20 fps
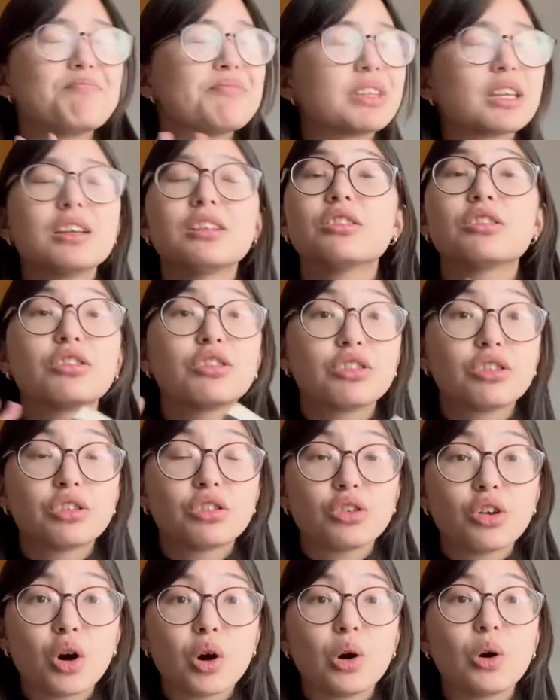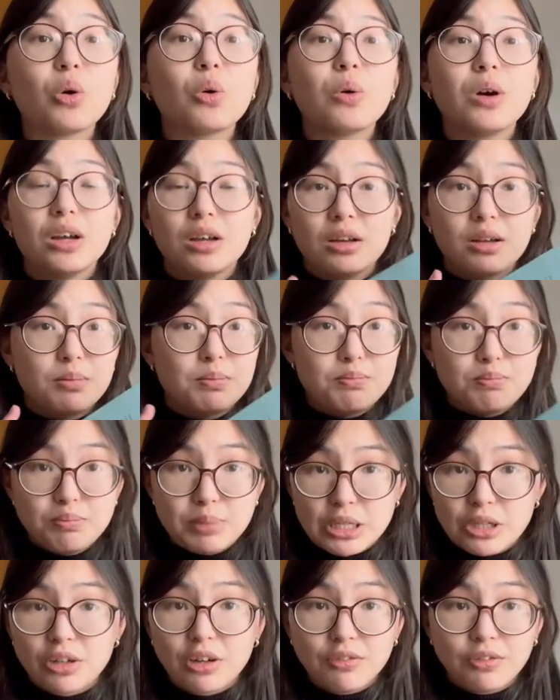It's so
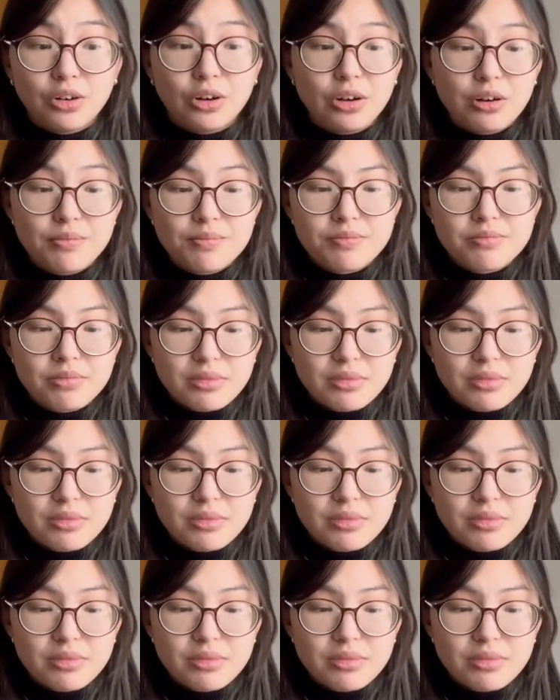beautiful.